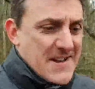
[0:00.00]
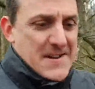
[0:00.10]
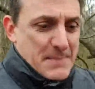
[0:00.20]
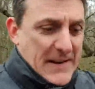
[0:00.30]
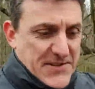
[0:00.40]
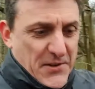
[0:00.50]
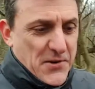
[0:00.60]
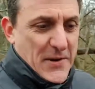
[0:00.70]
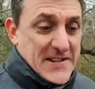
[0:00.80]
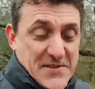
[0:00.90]
based on
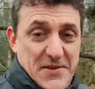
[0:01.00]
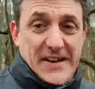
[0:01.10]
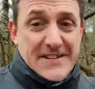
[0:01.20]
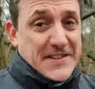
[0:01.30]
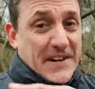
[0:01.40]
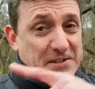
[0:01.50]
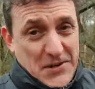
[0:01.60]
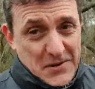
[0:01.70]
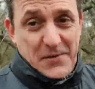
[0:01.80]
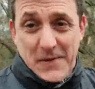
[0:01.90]
your history, listening to
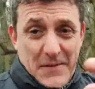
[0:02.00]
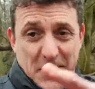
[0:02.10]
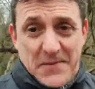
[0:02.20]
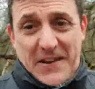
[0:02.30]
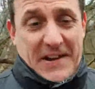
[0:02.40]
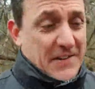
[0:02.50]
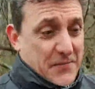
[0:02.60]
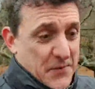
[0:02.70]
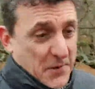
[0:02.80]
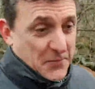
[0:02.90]
you every second
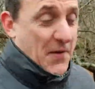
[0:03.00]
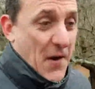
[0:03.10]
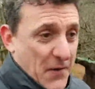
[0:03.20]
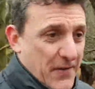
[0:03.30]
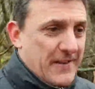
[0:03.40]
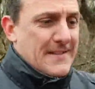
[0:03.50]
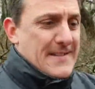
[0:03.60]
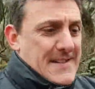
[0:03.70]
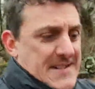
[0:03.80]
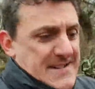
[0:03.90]
through your phone,
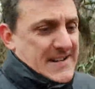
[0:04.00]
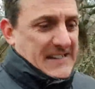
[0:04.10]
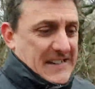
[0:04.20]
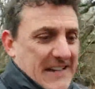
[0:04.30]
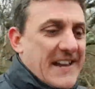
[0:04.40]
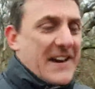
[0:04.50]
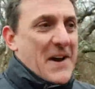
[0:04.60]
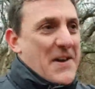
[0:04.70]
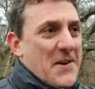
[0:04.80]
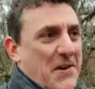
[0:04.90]

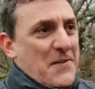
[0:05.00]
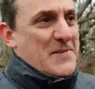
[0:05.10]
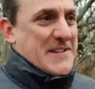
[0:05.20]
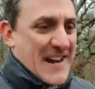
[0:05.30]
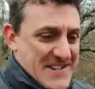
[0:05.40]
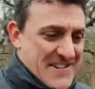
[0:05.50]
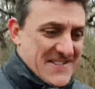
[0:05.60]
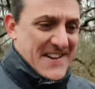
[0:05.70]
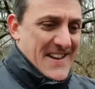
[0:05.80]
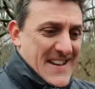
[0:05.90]
your
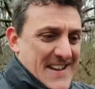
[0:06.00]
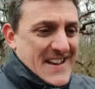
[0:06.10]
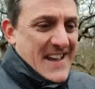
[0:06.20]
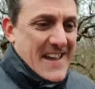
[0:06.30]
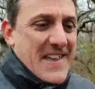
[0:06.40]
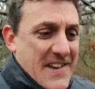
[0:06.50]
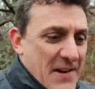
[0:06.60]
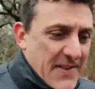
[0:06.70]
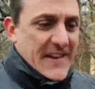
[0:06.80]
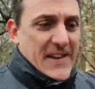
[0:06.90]
conversations.
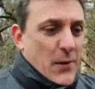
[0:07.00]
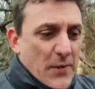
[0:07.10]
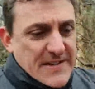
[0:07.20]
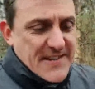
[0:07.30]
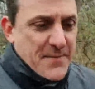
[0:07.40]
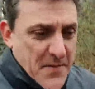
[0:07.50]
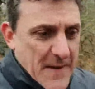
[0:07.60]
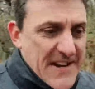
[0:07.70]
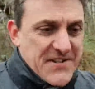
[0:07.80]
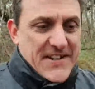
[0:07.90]
All this
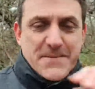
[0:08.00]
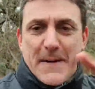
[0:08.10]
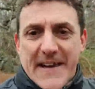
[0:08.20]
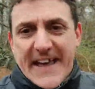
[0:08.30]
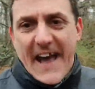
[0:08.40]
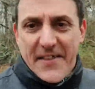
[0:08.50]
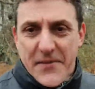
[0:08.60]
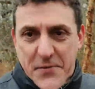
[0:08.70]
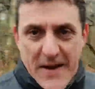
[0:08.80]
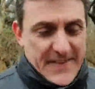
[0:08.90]
information is being gathered
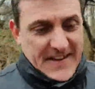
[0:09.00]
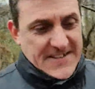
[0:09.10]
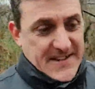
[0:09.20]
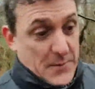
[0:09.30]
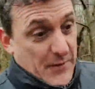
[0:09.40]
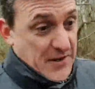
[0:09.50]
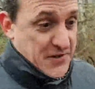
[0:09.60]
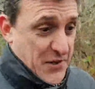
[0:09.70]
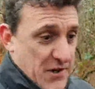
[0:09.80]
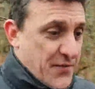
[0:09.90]
throughout the internet, what you
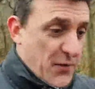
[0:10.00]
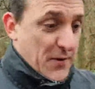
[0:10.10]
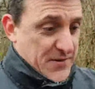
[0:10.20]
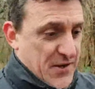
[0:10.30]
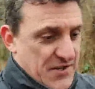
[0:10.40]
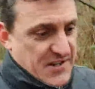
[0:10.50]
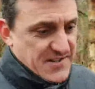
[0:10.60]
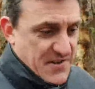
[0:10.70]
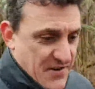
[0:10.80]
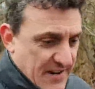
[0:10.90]
search for, your search
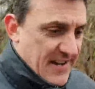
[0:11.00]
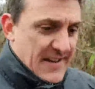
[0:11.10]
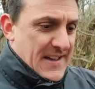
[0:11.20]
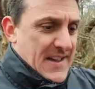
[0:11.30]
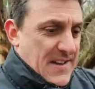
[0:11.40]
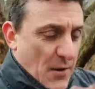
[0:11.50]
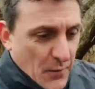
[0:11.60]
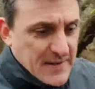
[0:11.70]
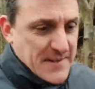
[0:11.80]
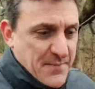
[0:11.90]
history, all
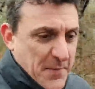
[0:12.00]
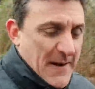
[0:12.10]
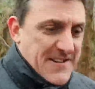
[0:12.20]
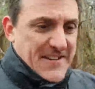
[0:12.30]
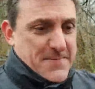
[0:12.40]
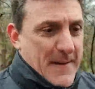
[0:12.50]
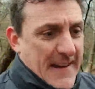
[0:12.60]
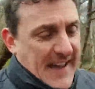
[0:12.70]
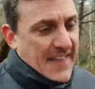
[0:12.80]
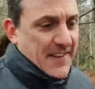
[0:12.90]
this information that's being
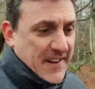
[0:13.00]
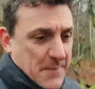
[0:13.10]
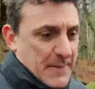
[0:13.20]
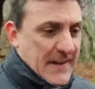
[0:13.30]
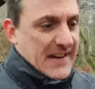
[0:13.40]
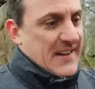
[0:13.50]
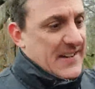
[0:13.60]
gathered can be,